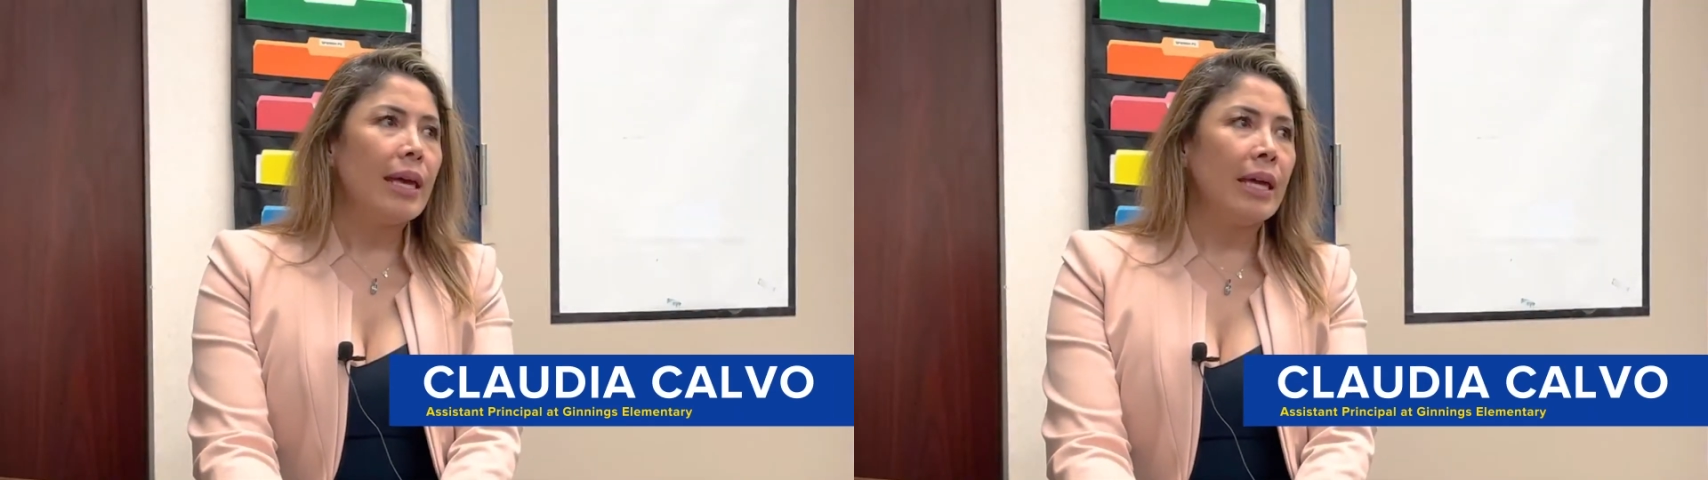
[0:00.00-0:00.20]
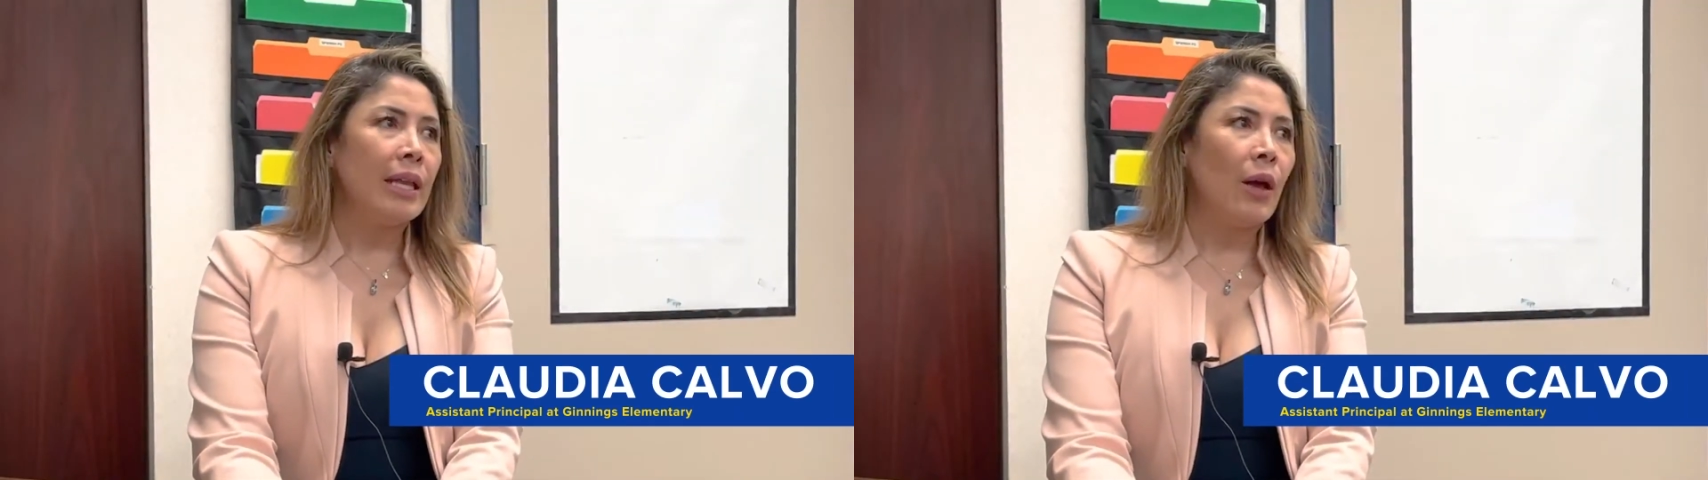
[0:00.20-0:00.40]

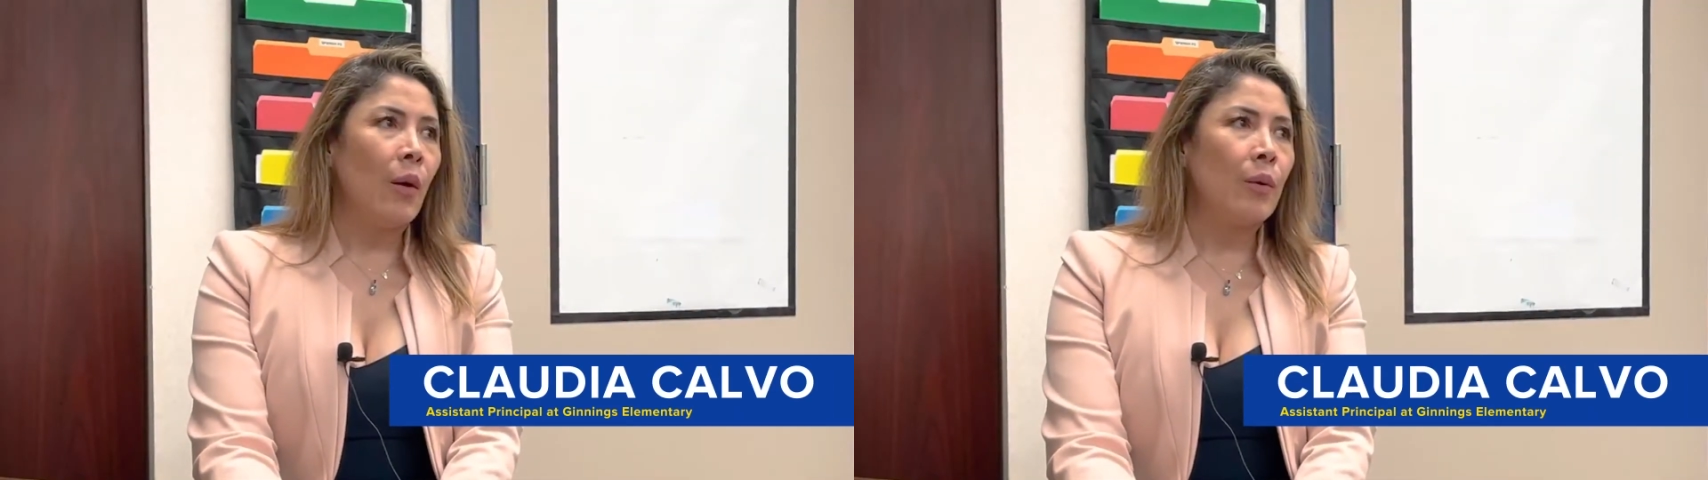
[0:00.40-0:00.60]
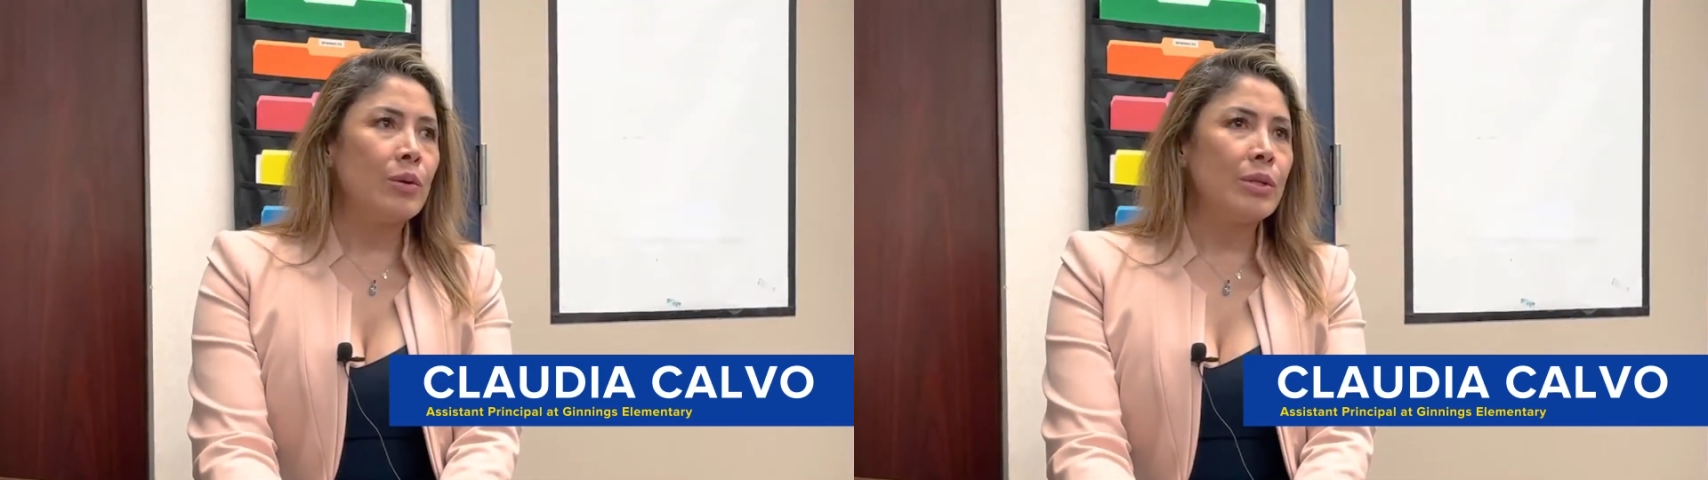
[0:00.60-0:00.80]
He
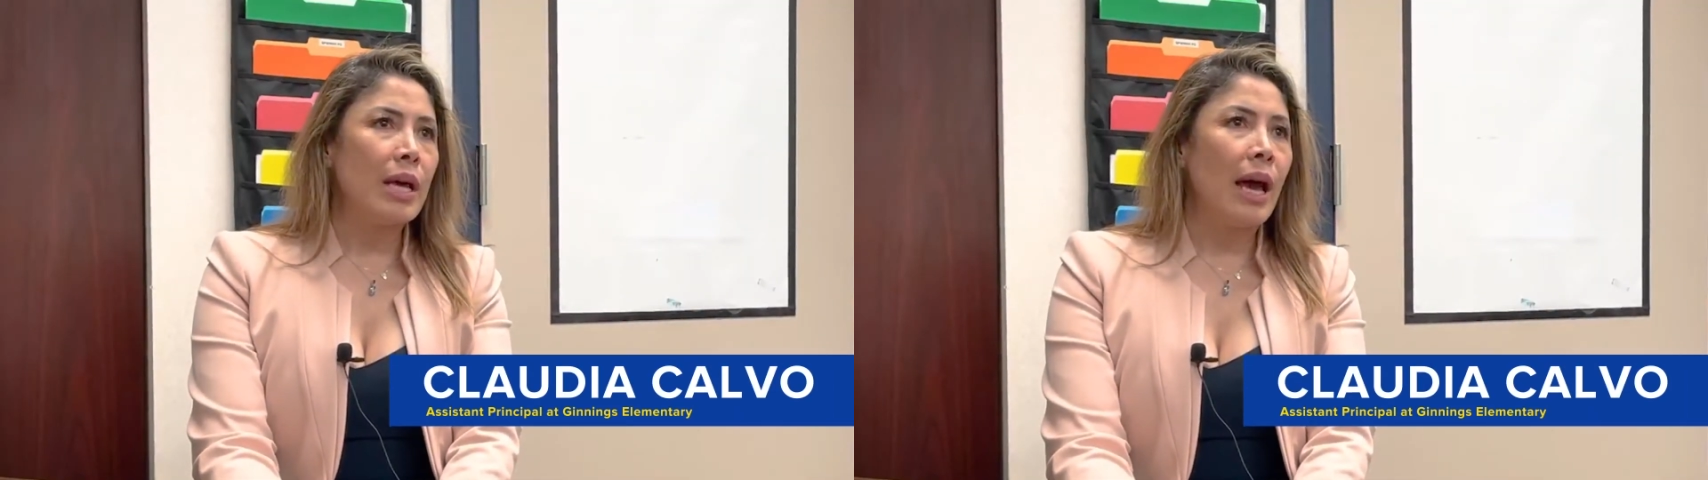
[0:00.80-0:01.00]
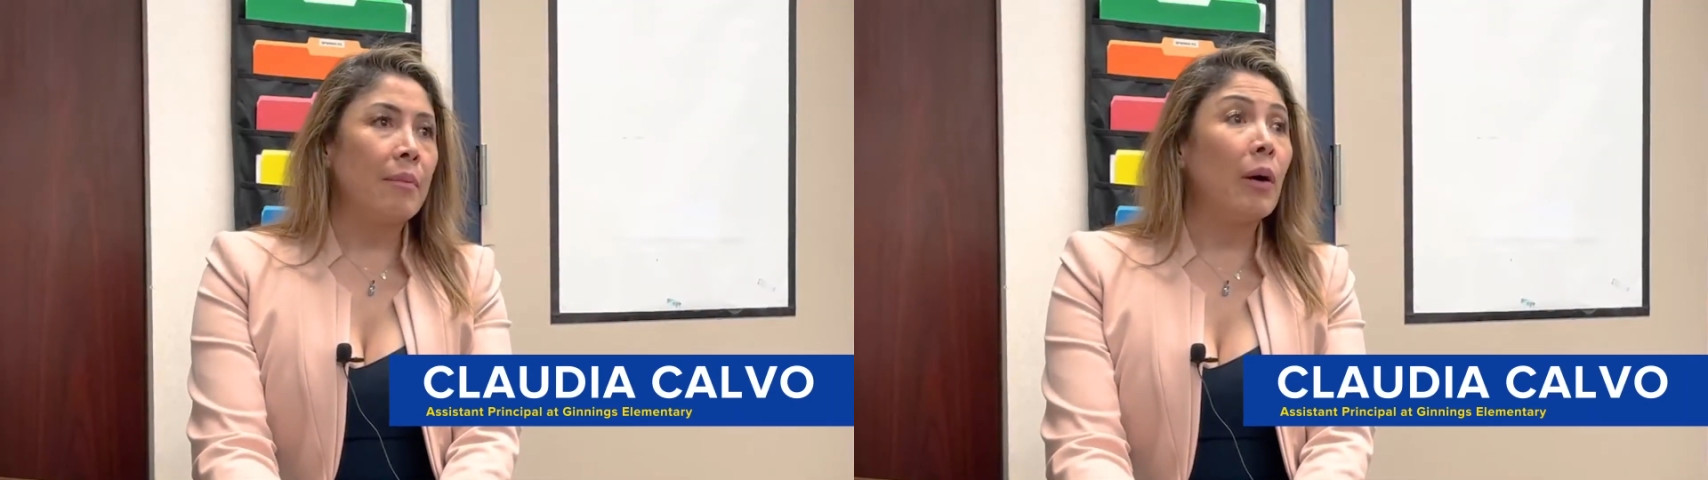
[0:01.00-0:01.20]
knows
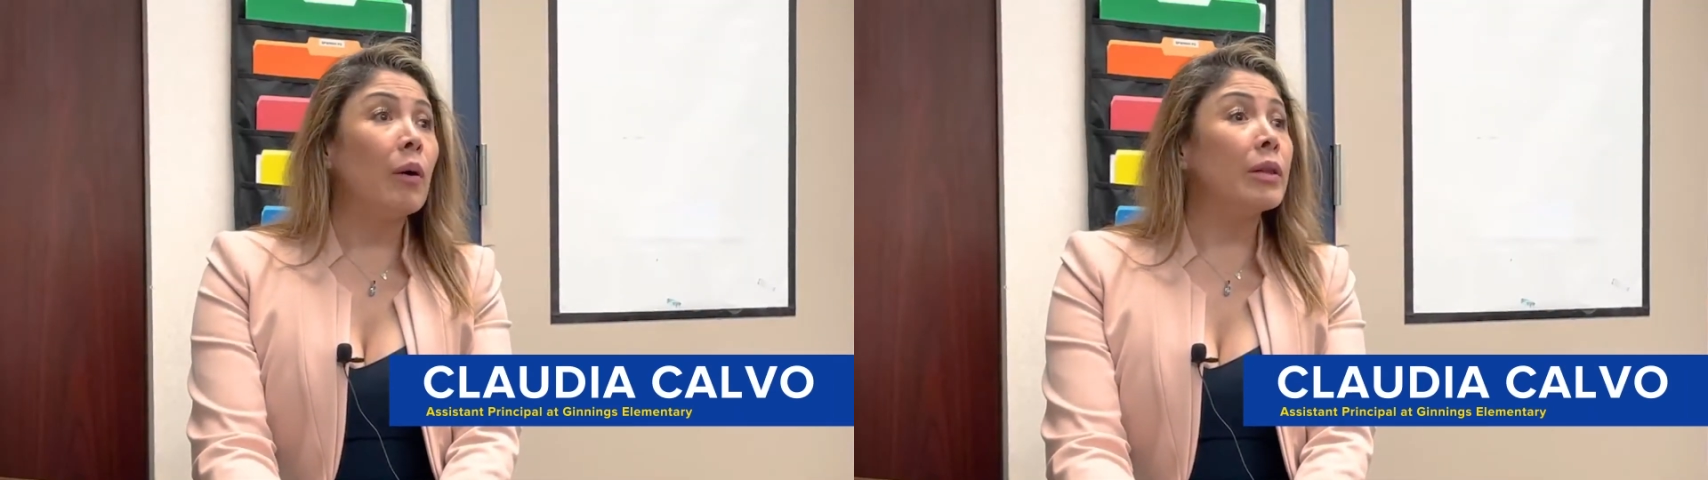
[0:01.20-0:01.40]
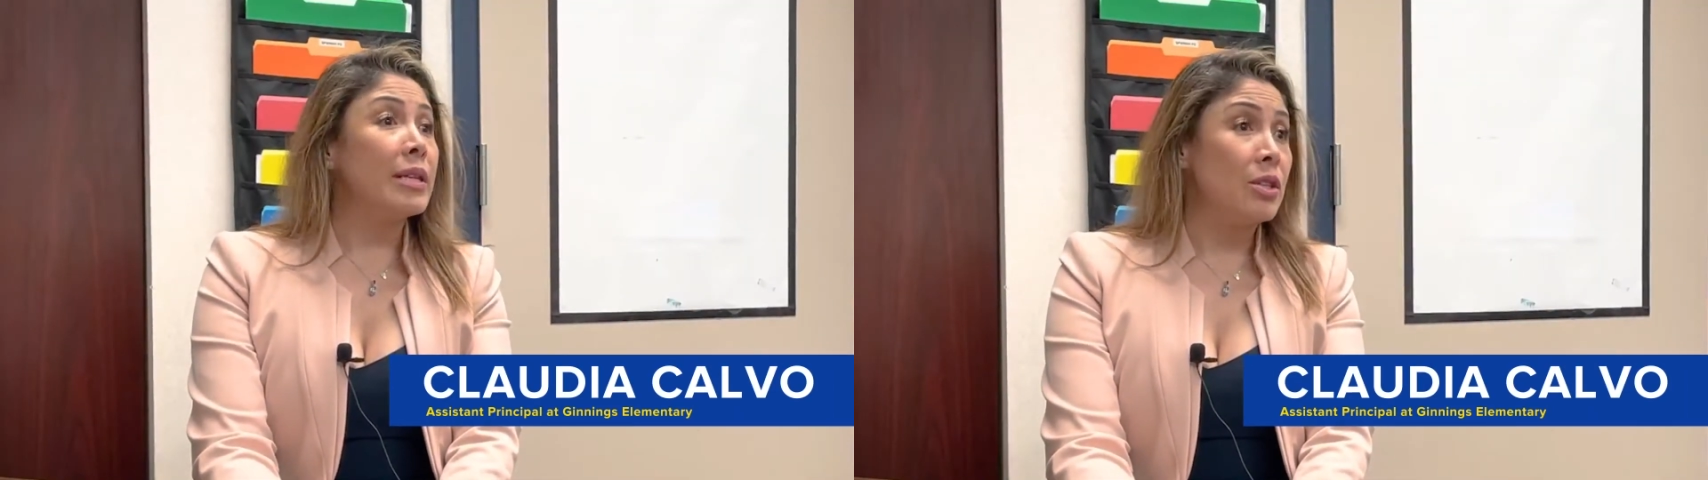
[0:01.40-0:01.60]

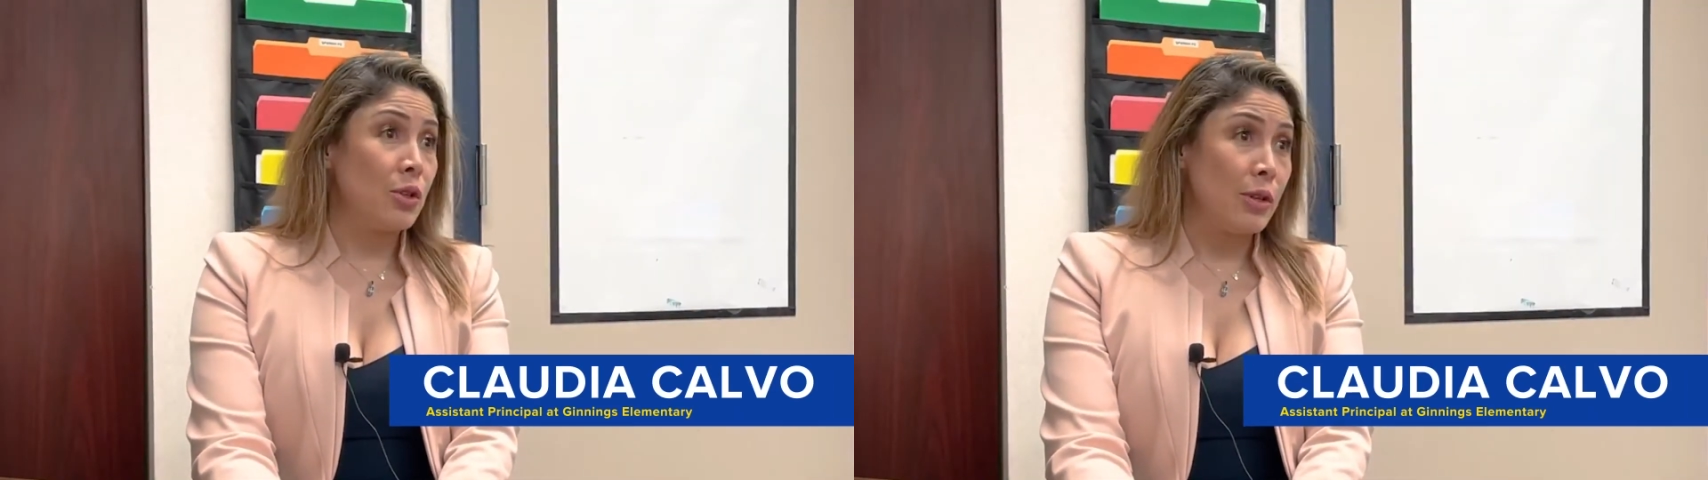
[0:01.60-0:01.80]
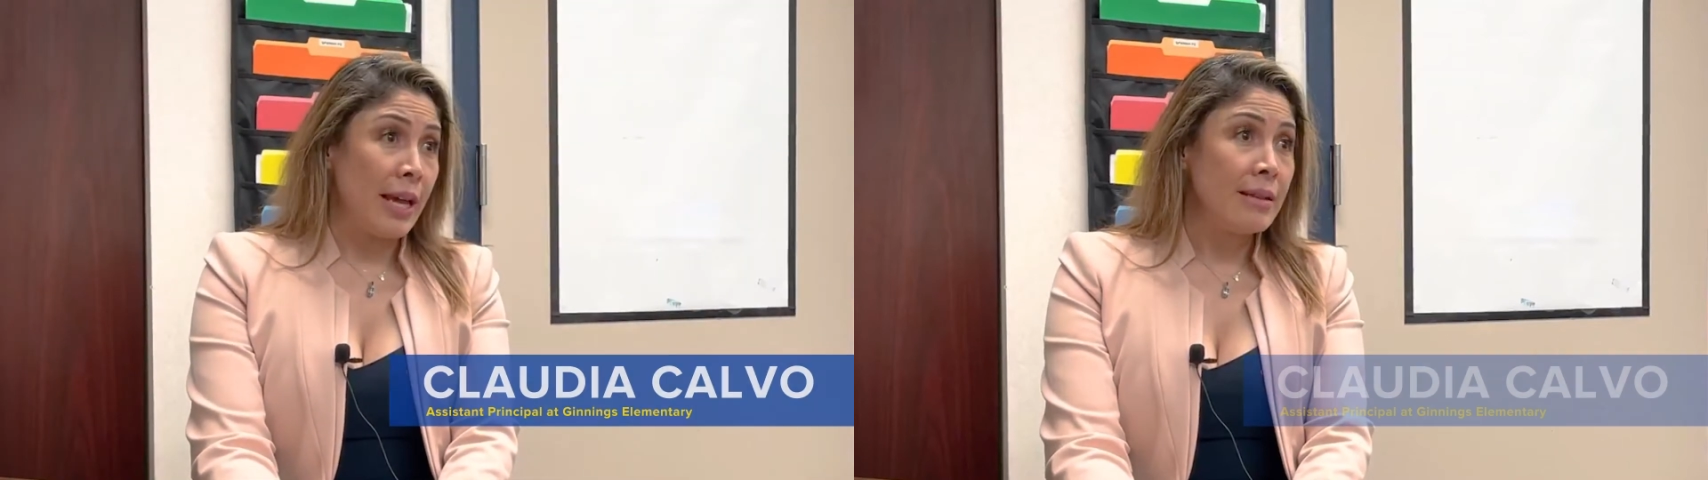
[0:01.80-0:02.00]
all the
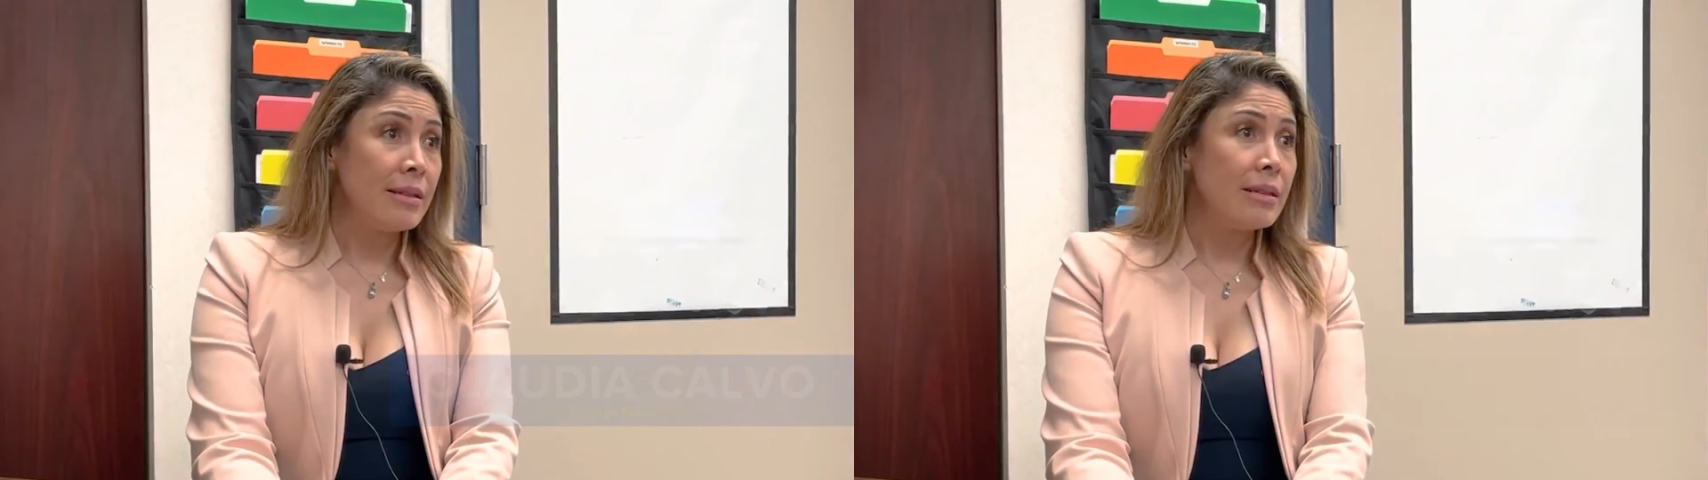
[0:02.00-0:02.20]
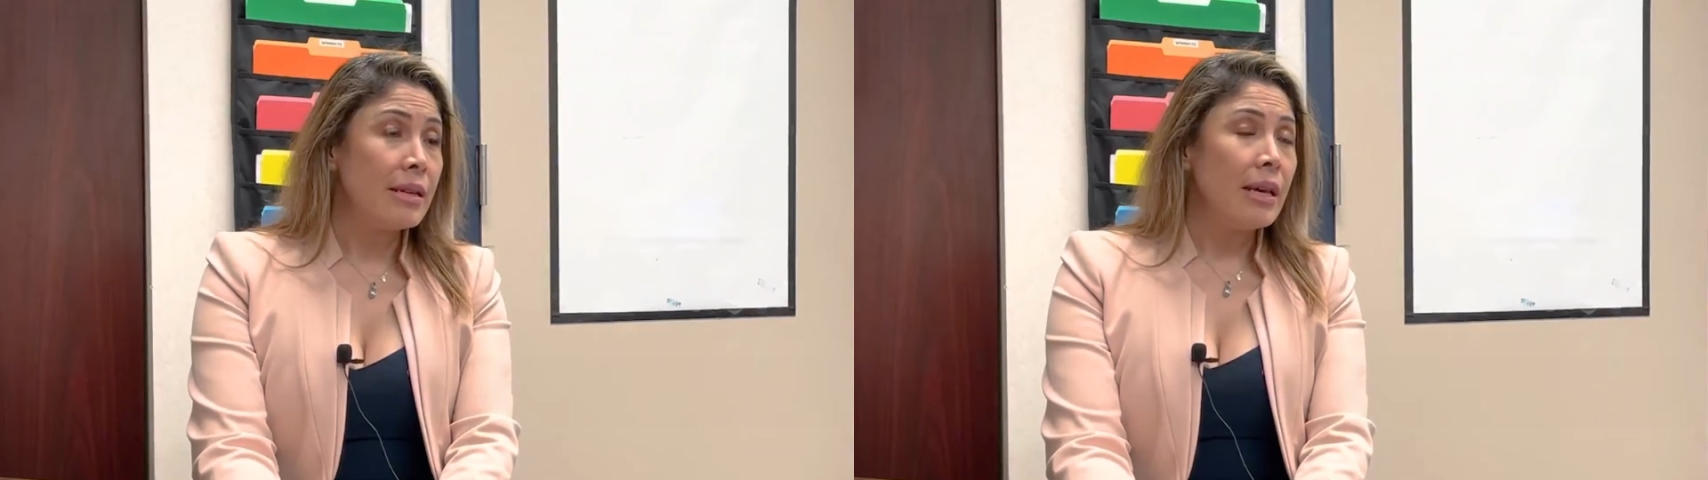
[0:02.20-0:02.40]
students,